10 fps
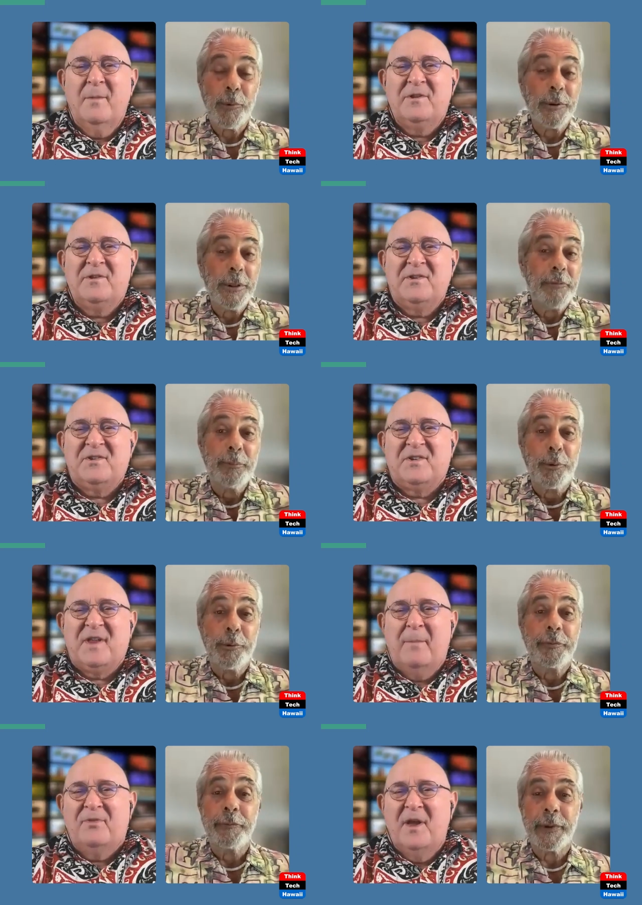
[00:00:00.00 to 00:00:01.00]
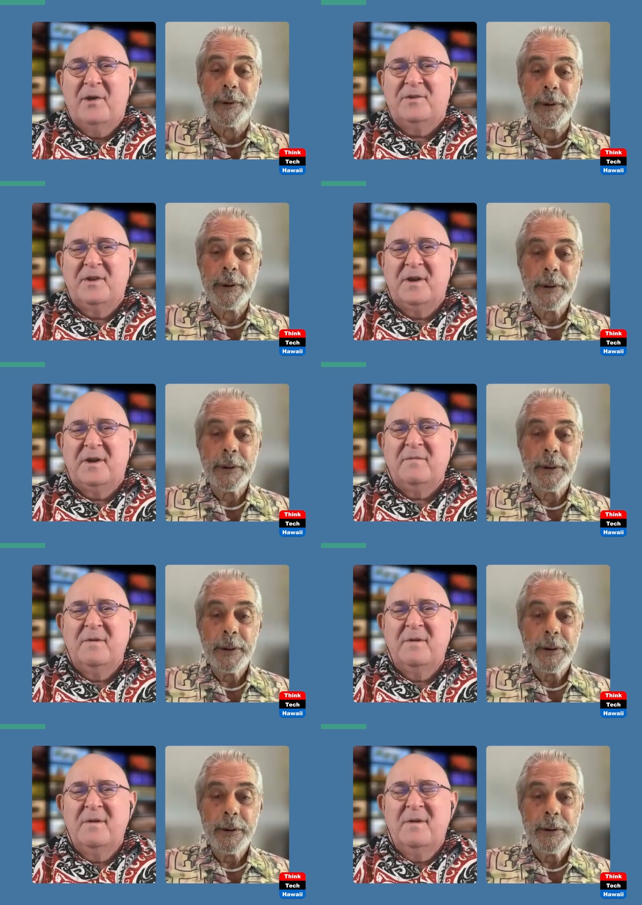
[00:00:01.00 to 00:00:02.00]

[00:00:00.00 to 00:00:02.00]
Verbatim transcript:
Speaker 1: Okay, but it didn't stop there, did it?